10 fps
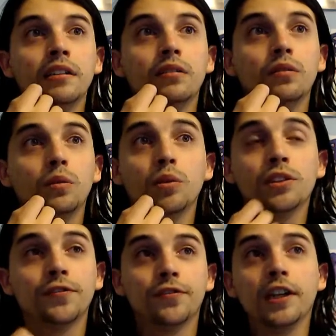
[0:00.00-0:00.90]

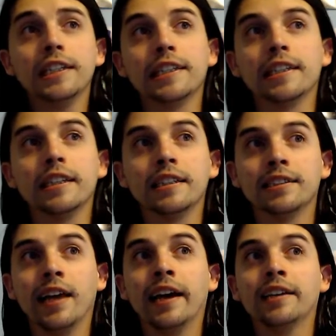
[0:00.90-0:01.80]
what's funny is
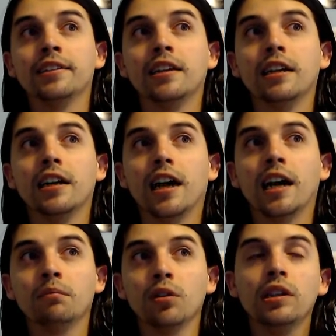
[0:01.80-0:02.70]
that I'm
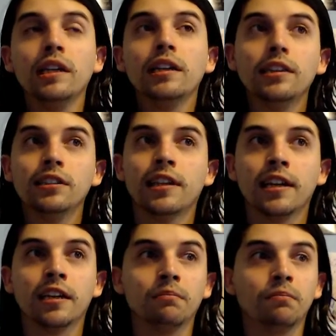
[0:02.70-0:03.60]
looking at this
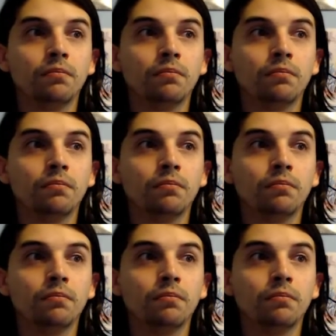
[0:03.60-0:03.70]
game,